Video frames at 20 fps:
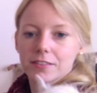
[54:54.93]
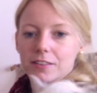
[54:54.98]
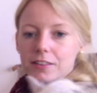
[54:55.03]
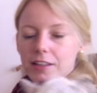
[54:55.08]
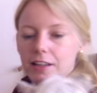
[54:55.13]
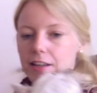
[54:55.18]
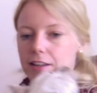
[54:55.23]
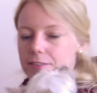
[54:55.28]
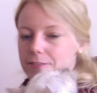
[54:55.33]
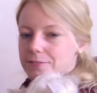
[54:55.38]

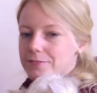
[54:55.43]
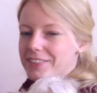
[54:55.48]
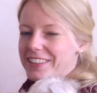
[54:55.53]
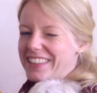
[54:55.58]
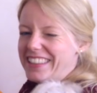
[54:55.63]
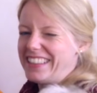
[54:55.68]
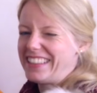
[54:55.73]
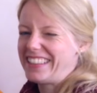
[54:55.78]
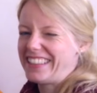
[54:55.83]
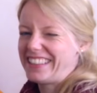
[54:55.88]
Okay.
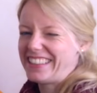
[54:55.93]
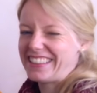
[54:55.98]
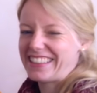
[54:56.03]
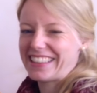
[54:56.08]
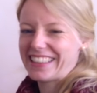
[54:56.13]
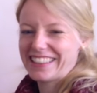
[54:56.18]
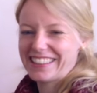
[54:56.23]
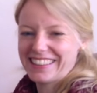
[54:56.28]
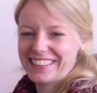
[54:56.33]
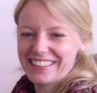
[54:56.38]

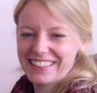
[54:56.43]
Yeah.